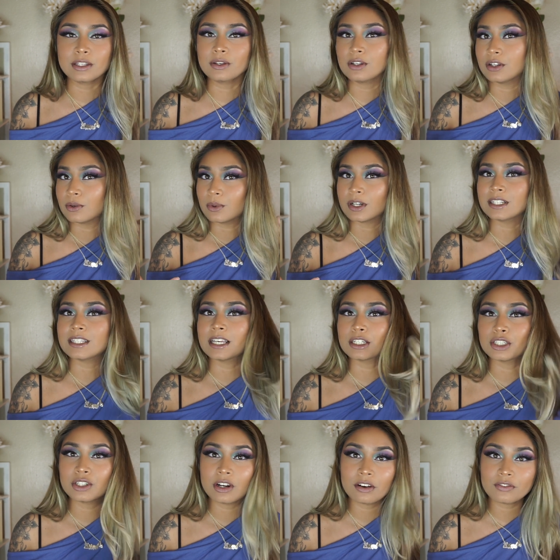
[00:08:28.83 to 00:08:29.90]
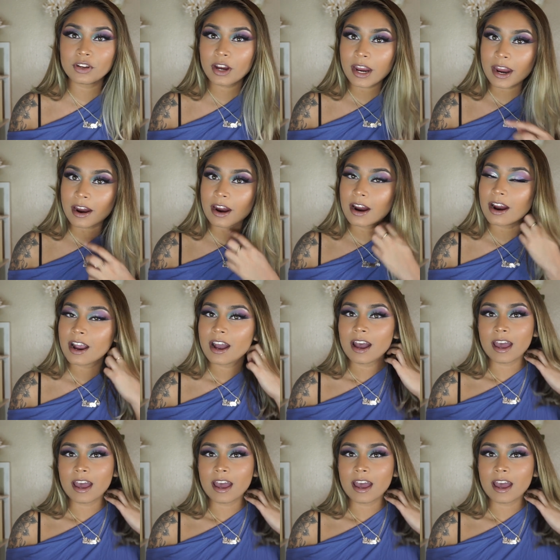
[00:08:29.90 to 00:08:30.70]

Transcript: So you're going to want to section off your hair